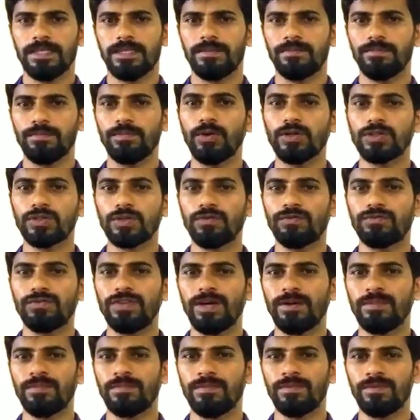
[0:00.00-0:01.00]
both of
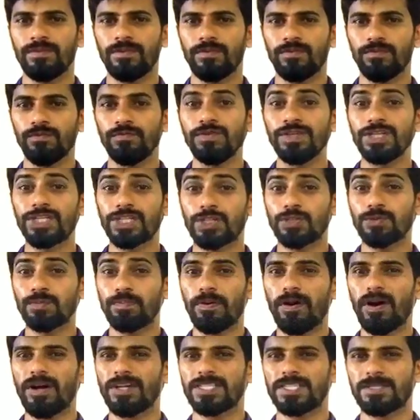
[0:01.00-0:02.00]
them wish to
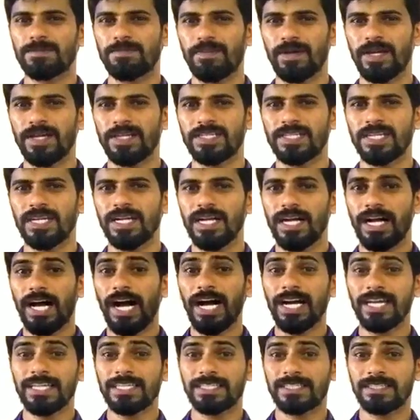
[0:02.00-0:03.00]
participate,
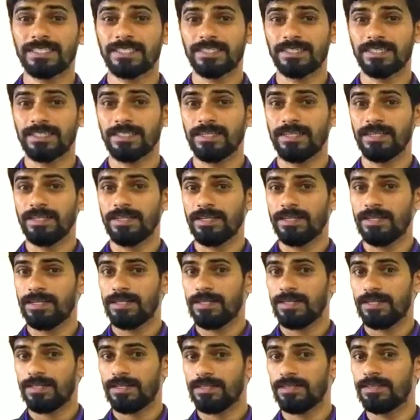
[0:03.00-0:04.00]
as
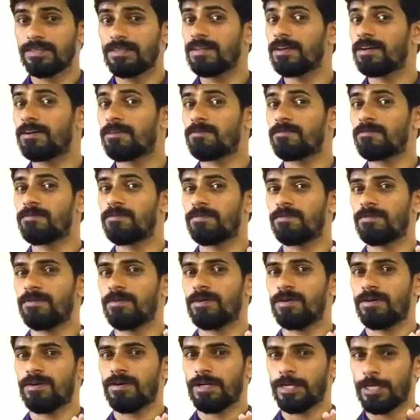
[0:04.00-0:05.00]
their
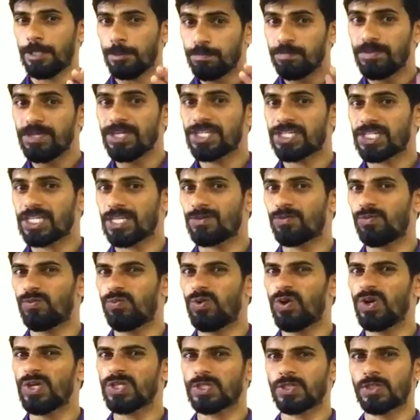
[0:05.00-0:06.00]
ambition
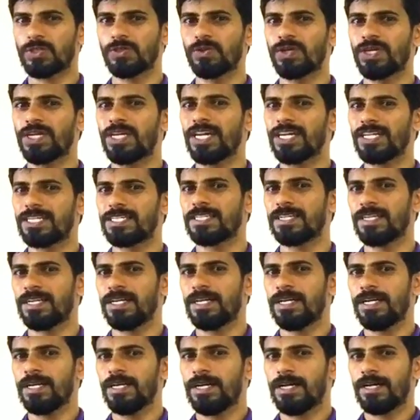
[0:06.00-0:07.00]
was to get
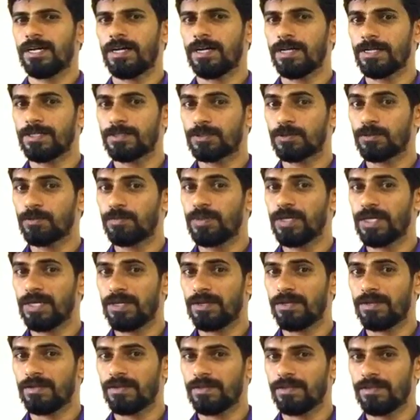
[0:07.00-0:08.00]
to
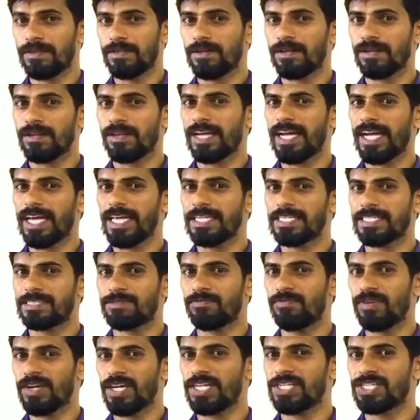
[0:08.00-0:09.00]
be the
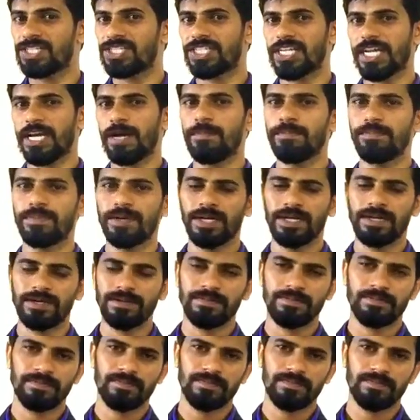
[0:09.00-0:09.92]
lightweight champion.